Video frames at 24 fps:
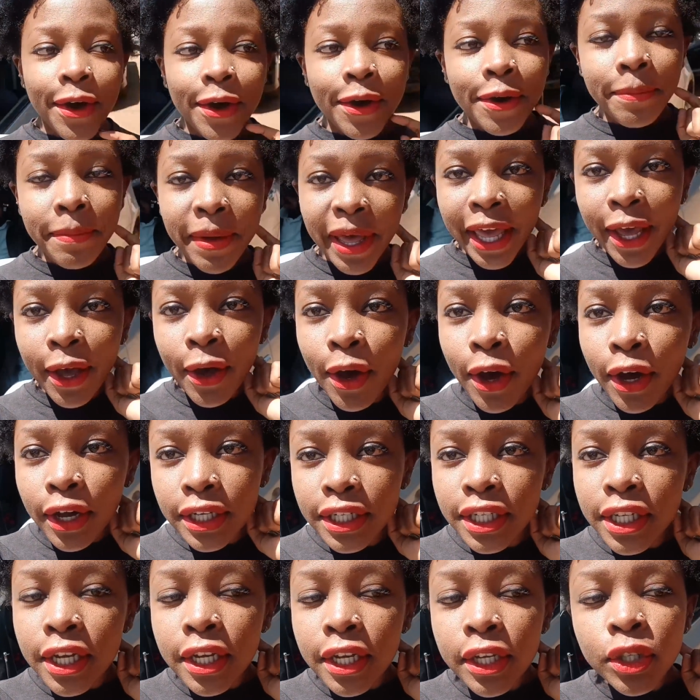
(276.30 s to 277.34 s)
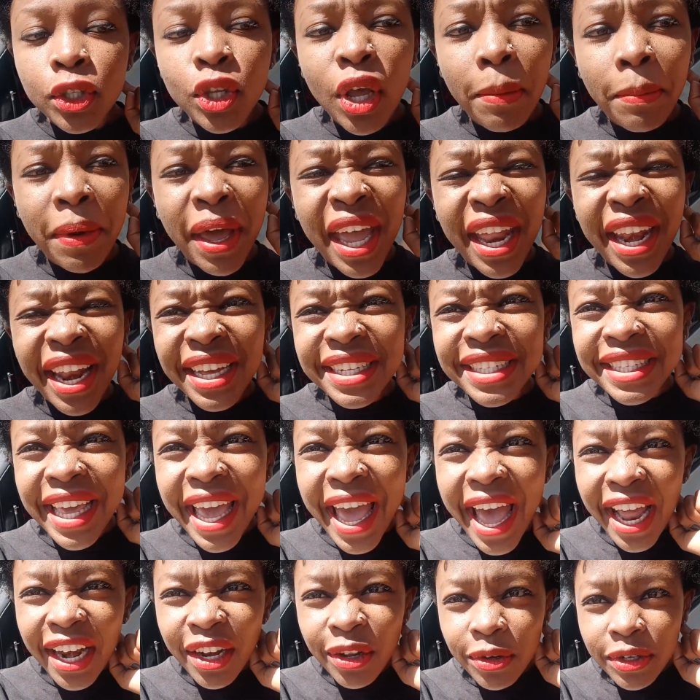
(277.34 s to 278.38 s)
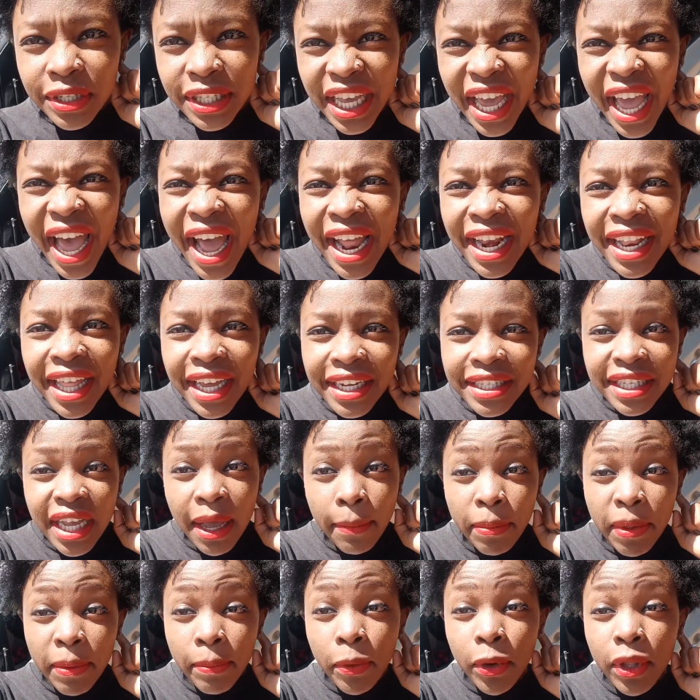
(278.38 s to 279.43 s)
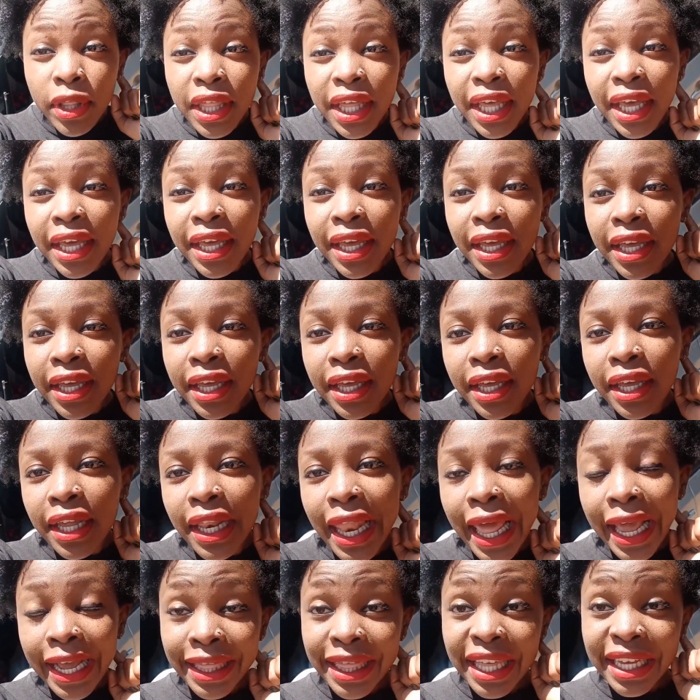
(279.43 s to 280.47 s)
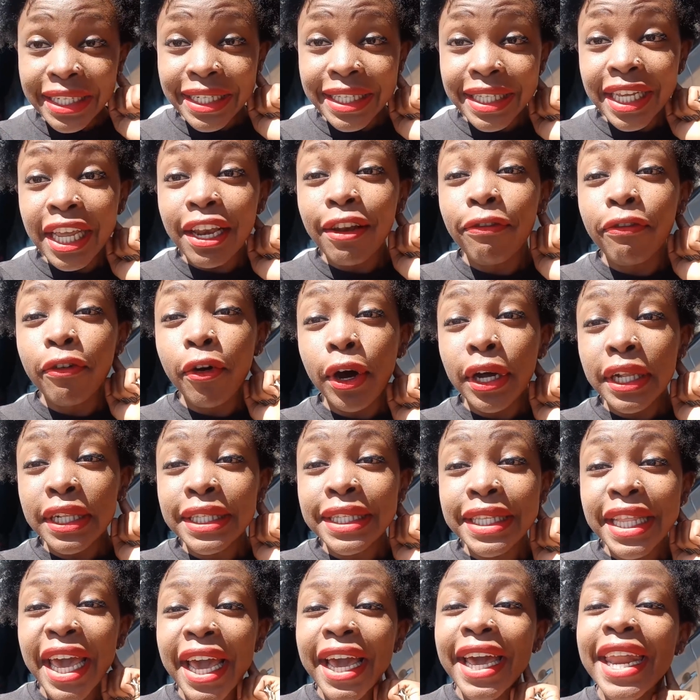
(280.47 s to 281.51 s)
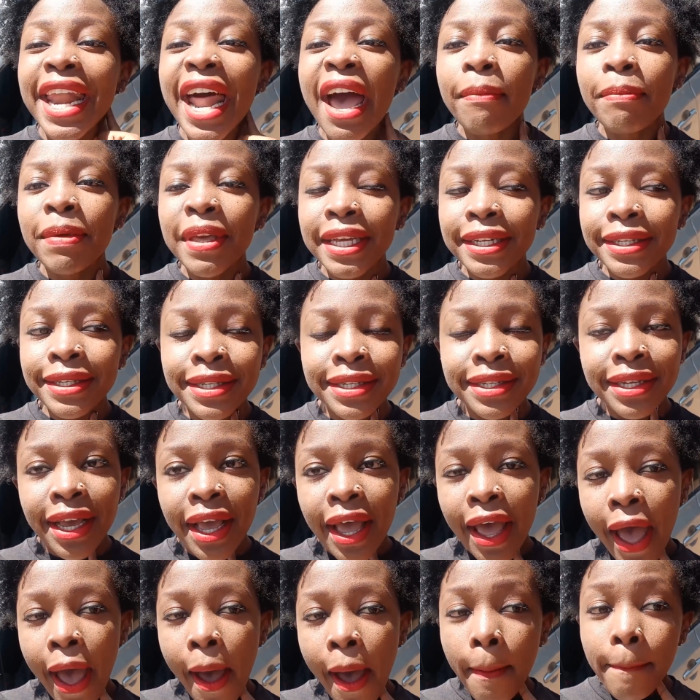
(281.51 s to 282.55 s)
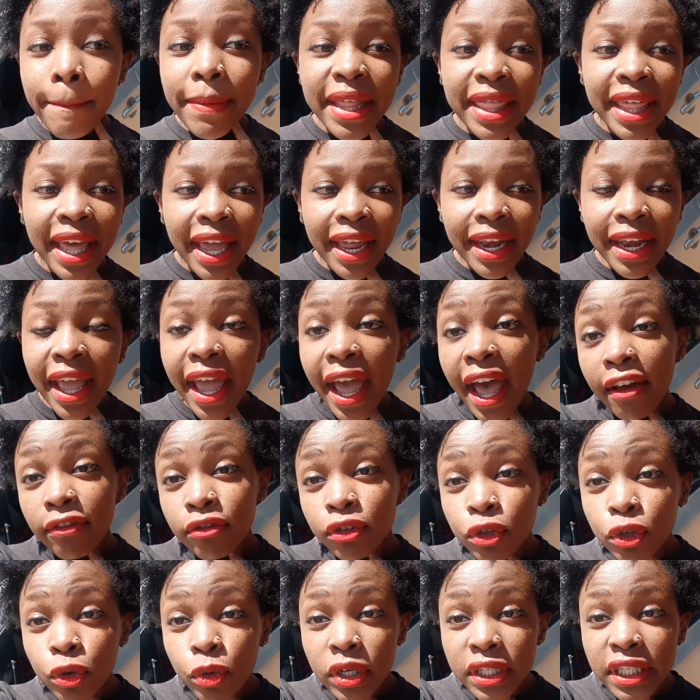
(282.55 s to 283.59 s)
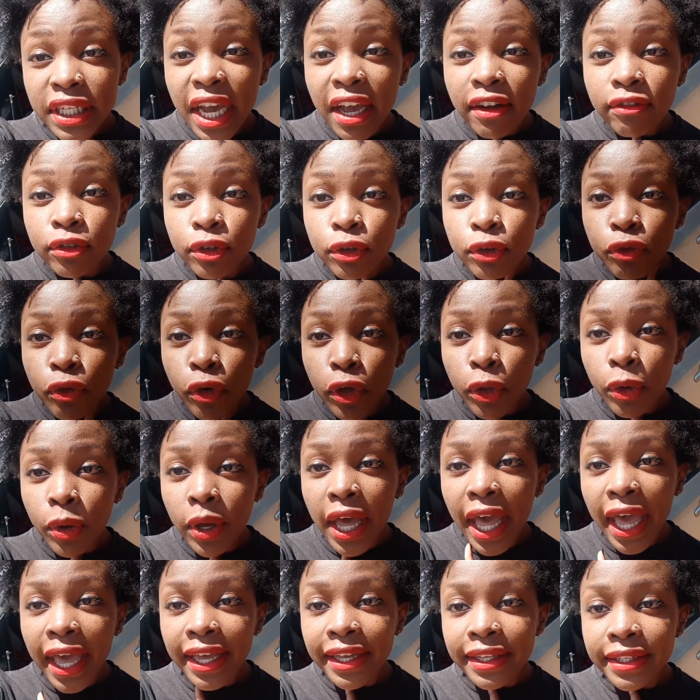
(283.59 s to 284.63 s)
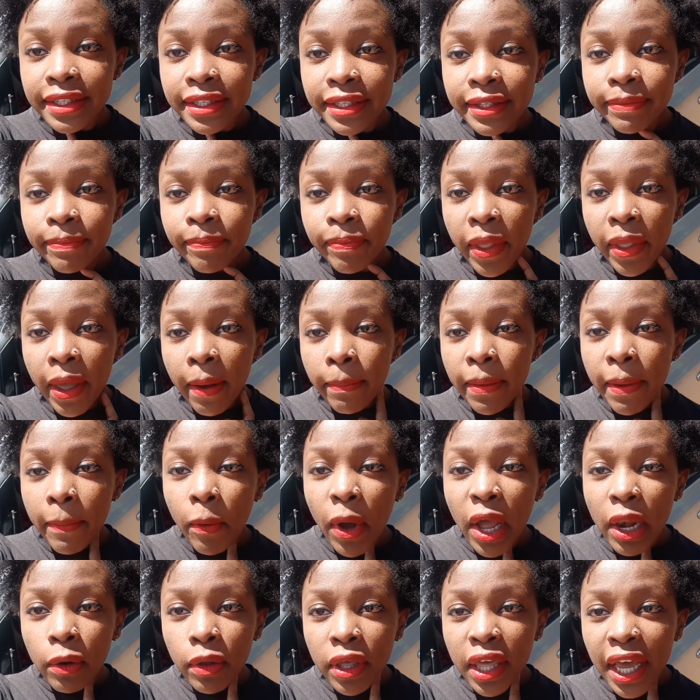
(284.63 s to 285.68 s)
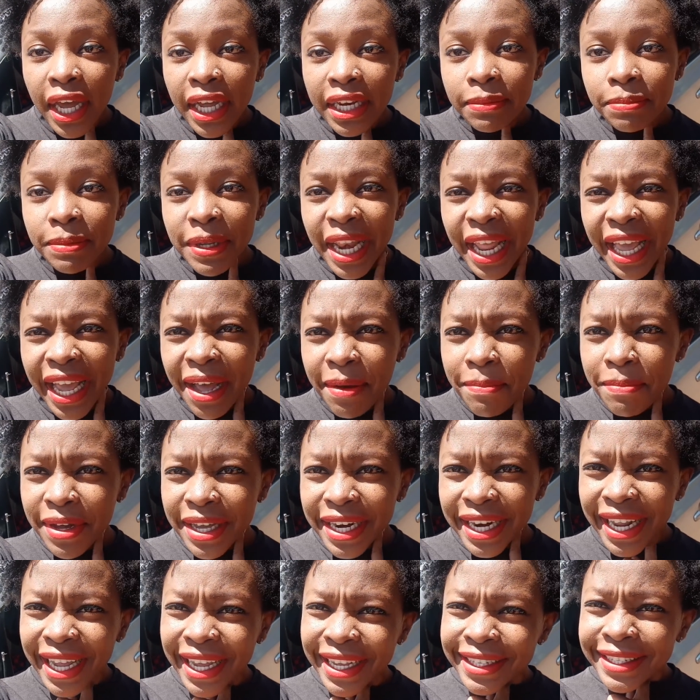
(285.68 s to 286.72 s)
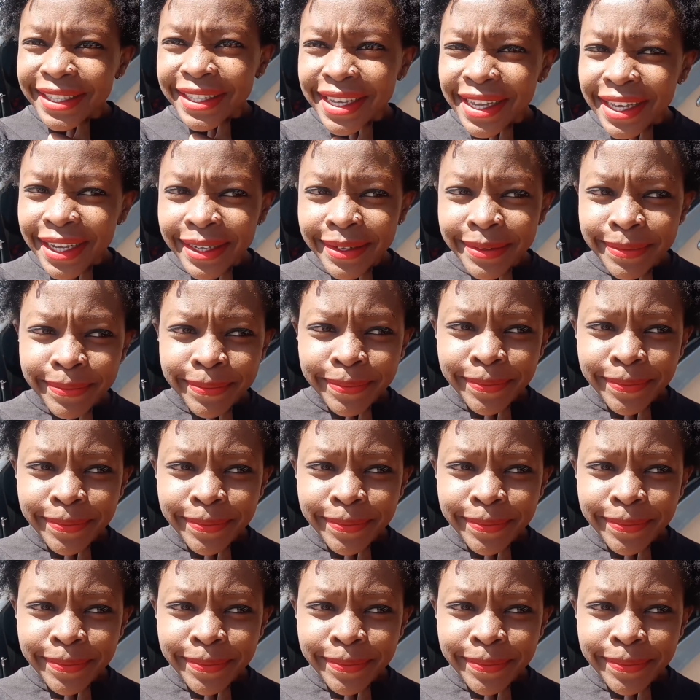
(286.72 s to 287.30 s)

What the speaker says: Oh my gosh, so I'm kind of scared because they heard that some people, they like, they steal phones, they grab it. But then I have to do what I have to do for you guys. People are looking at me like I'm crazy.